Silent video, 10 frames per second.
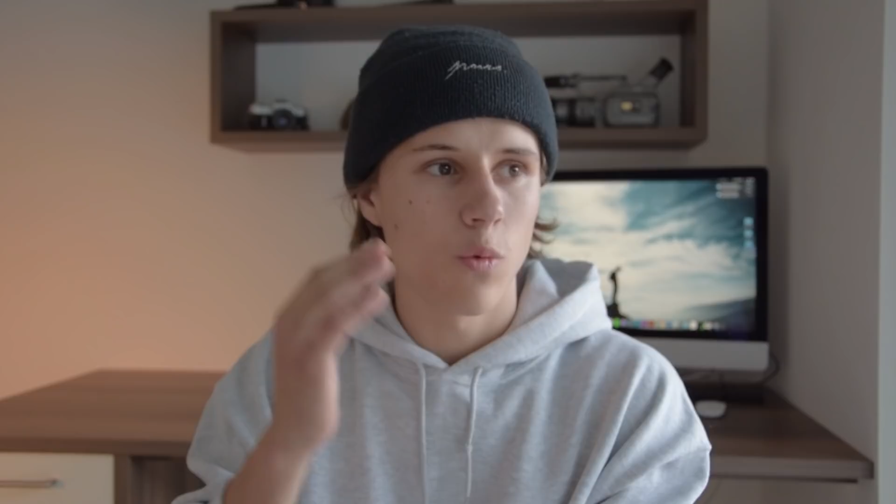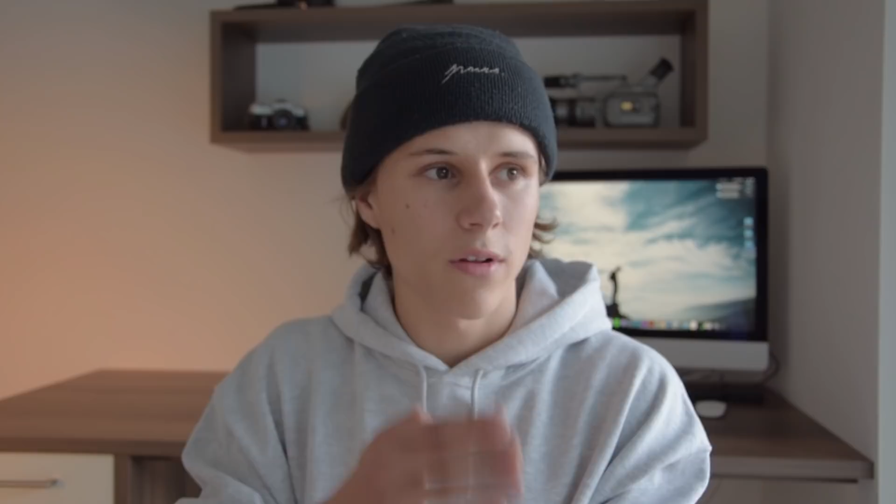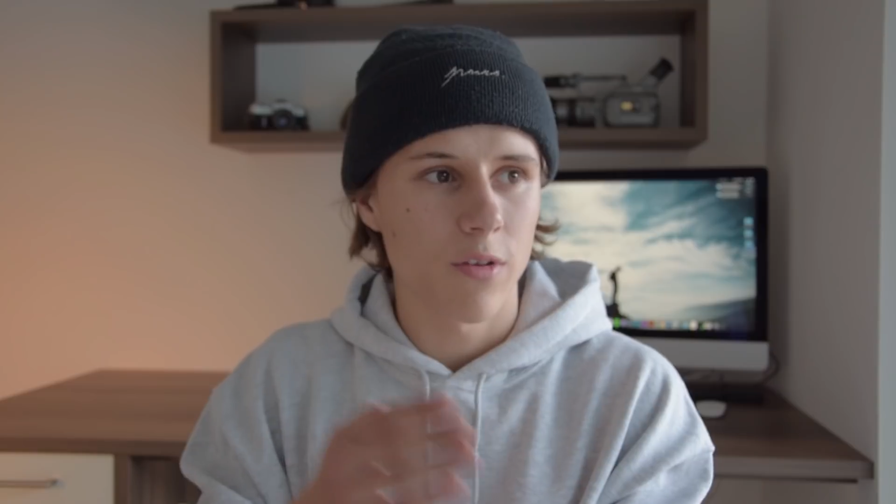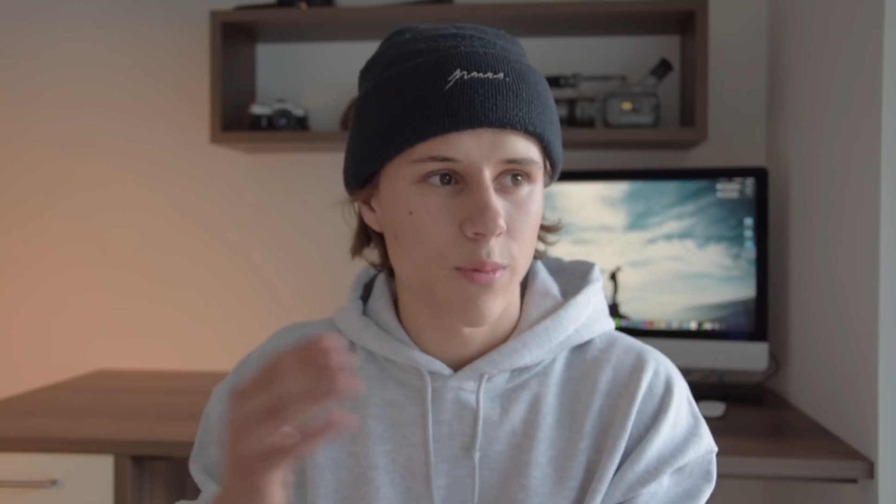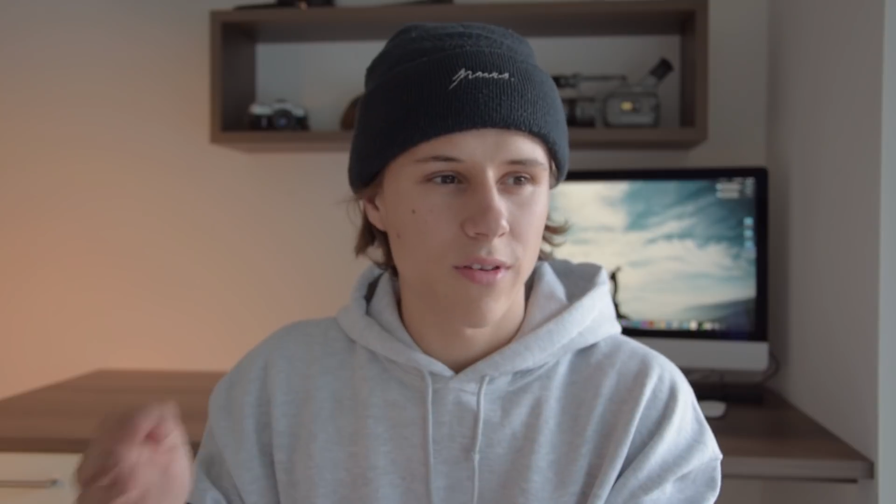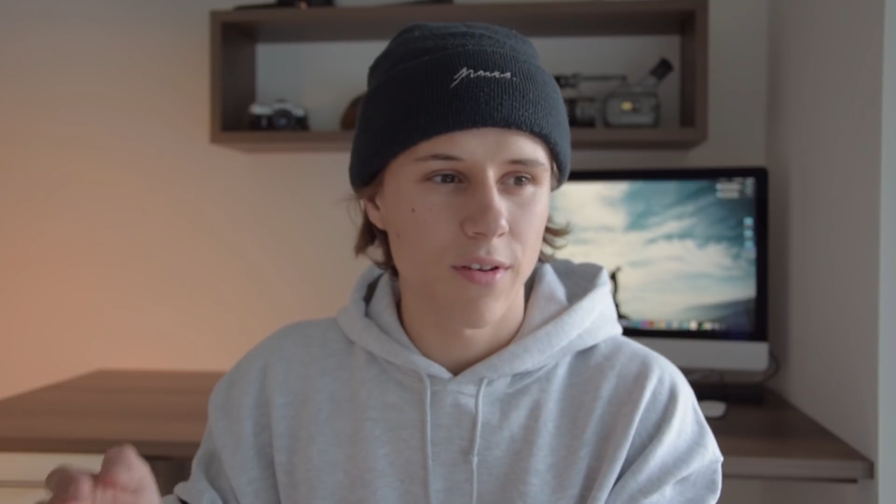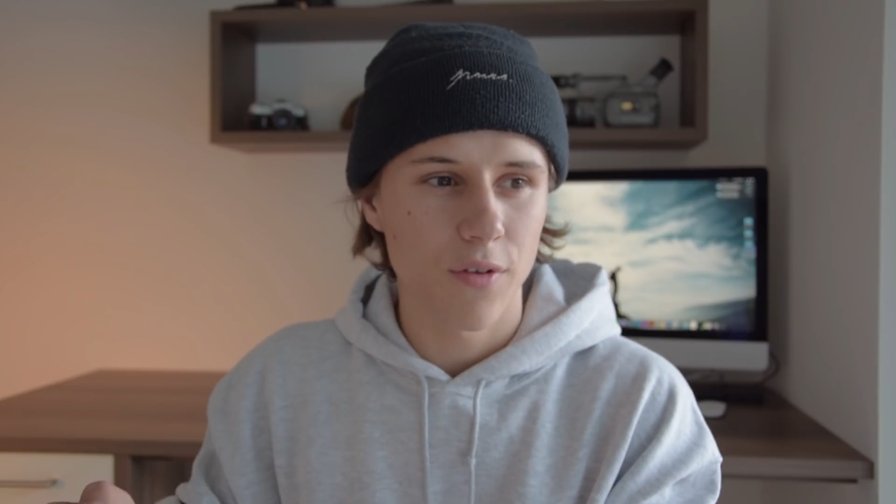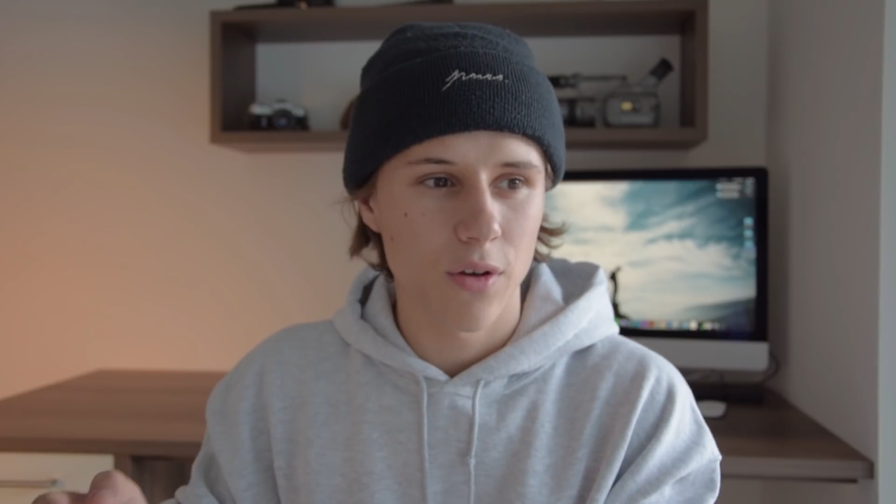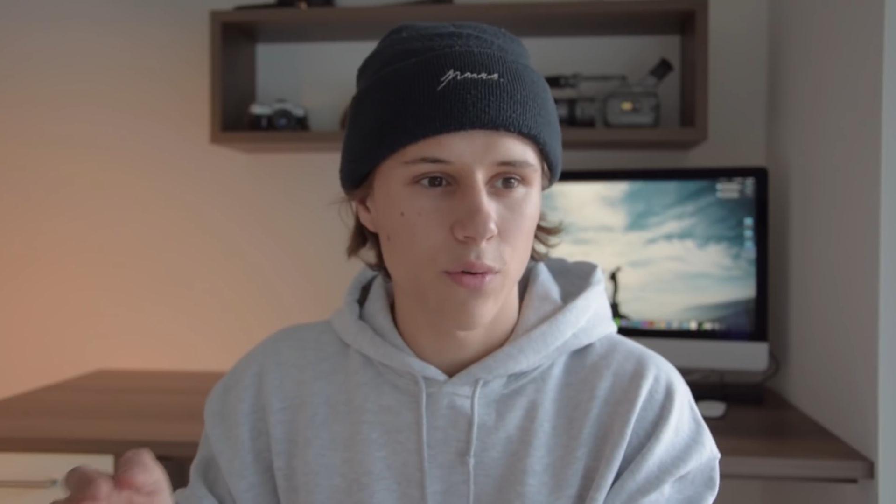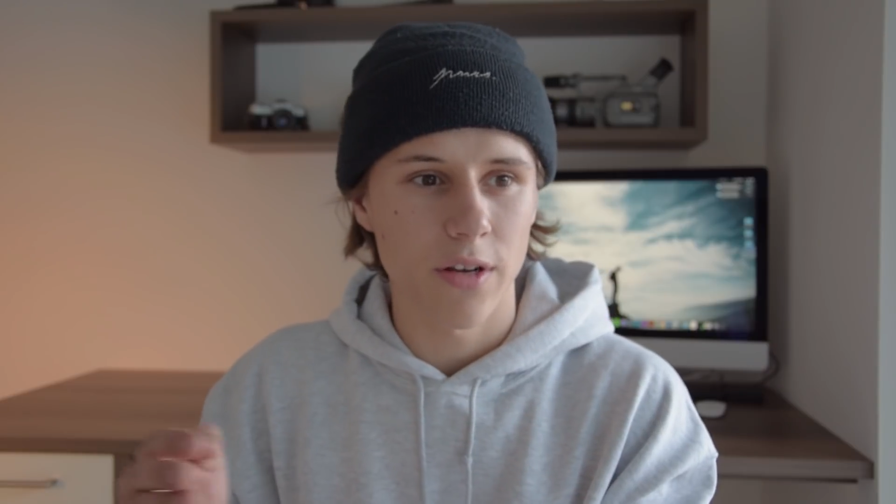One
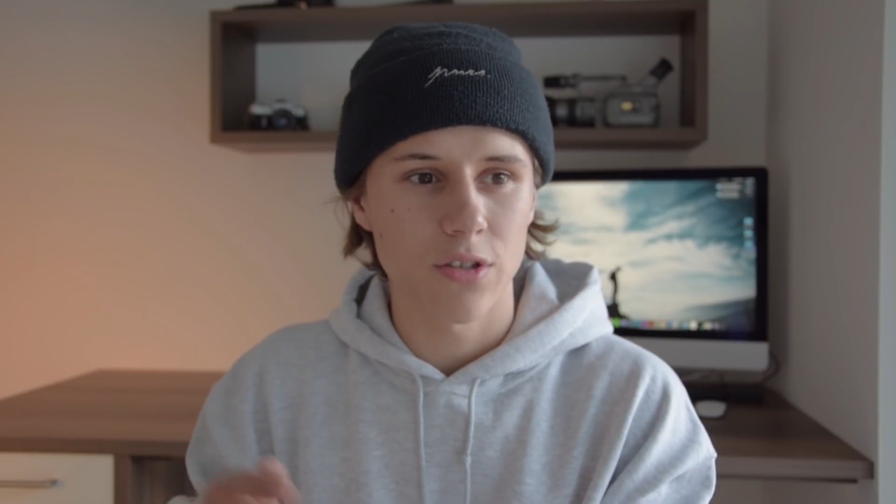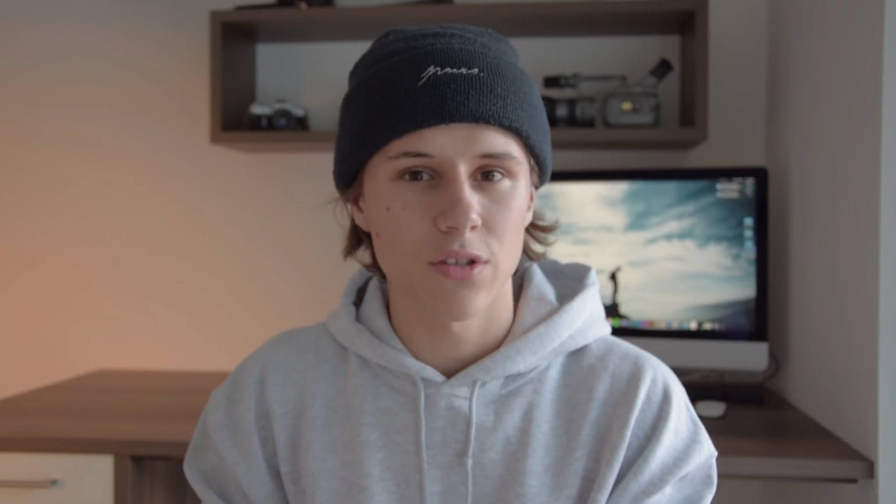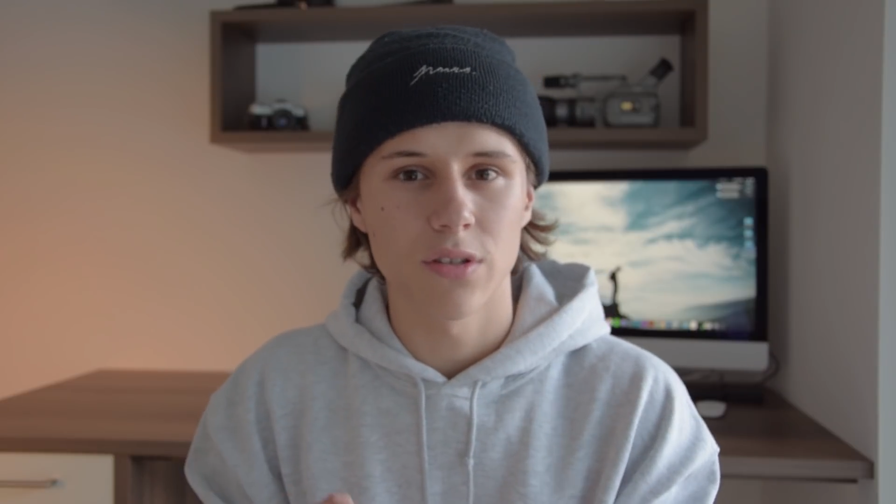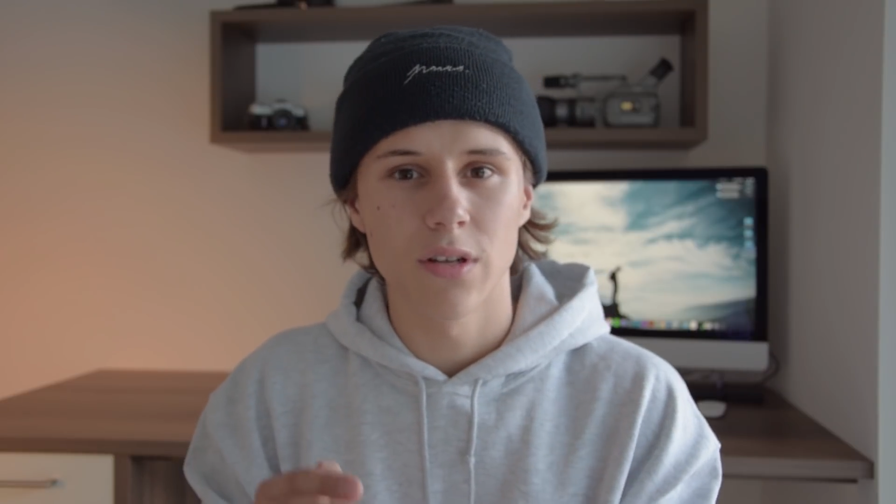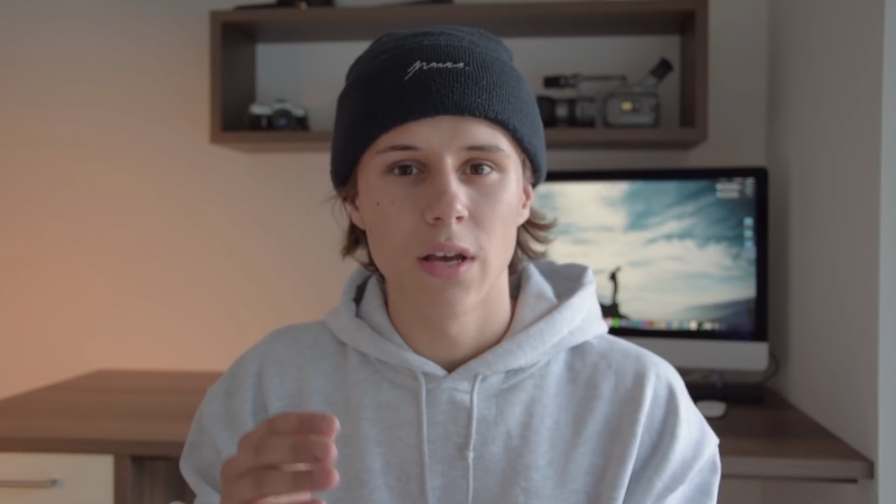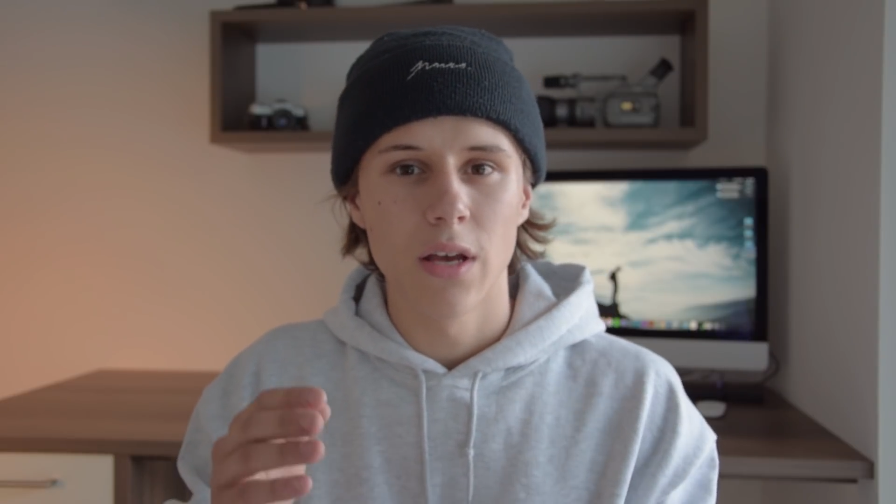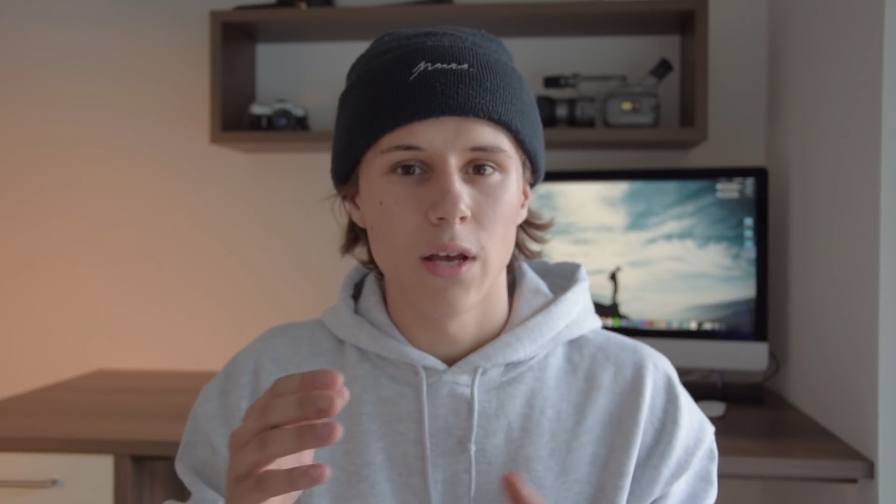specific question,